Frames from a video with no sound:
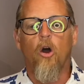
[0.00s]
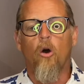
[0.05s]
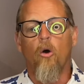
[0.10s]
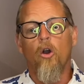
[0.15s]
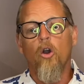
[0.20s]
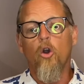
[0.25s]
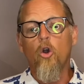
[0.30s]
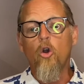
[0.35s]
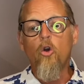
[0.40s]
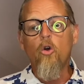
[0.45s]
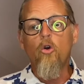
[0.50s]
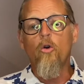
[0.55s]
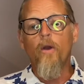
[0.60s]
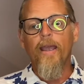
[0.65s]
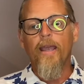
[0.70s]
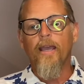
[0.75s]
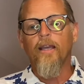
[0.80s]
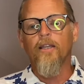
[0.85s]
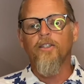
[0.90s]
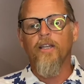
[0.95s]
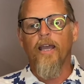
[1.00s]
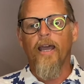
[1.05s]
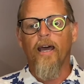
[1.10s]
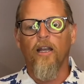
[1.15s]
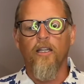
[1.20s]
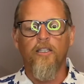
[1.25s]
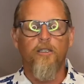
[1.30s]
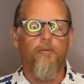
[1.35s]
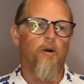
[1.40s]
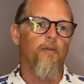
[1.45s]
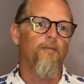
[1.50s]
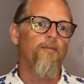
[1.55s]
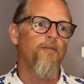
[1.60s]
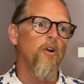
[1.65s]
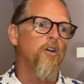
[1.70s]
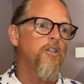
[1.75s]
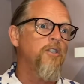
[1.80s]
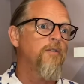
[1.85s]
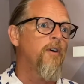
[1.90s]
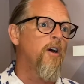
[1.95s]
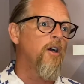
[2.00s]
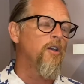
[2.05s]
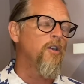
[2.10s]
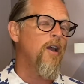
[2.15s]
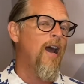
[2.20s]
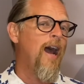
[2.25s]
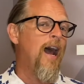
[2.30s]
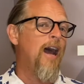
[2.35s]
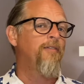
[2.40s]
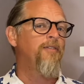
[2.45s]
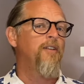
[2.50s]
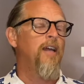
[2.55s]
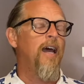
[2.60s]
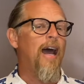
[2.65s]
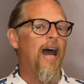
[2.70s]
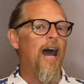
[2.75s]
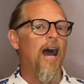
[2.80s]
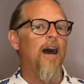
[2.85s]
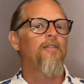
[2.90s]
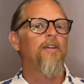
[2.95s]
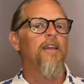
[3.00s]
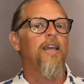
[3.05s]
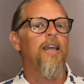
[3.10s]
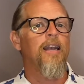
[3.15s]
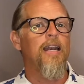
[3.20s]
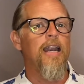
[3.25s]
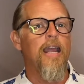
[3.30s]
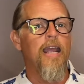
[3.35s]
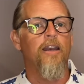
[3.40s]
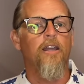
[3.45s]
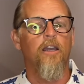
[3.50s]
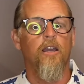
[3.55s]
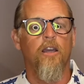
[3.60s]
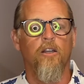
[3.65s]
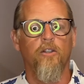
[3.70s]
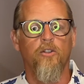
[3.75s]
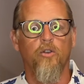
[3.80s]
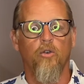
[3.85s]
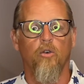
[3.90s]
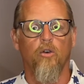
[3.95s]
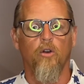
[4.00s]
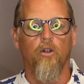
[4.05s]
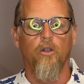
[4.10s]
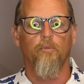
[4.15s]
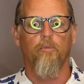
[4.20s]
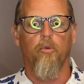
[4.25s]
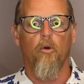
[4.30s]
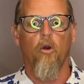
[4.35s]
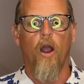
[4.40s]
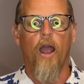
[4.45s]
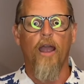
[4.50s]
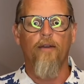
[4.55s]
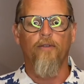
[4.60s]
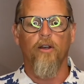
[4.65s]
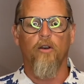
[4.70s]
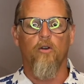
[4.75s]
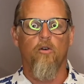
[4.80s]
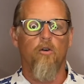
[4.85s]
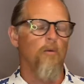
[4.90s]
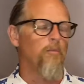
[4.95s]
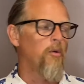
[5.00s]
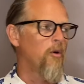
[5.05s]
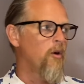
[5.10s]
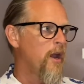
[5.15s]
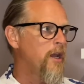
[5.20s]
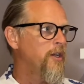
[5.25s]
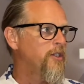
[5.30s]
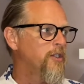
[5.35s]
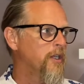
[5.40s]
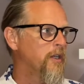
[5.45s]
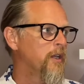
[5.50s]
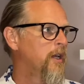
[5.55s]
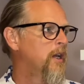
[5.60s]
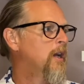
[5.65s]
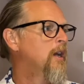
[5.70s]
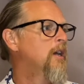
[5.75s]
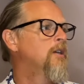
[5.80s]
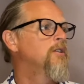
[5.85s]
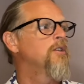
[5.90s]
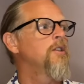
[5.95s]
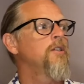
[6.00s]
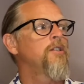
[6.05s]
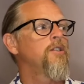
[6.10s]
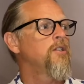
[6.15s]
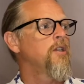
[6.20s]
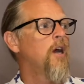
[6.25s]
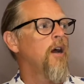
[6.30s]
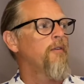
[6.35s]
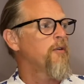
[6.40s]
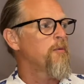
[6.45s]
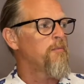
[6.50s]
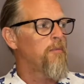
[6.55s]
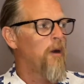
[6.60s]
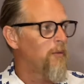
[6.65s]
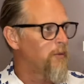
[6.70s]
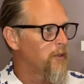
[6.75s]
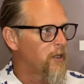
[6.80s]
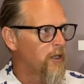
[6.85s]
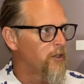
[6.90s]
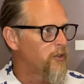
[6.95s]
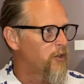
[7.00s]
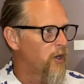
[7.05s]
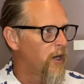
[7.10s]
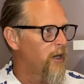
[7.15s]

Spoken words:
who is eligible? First of all, you have to have a Canadian-controlled private corporation. So this is not for publicly traded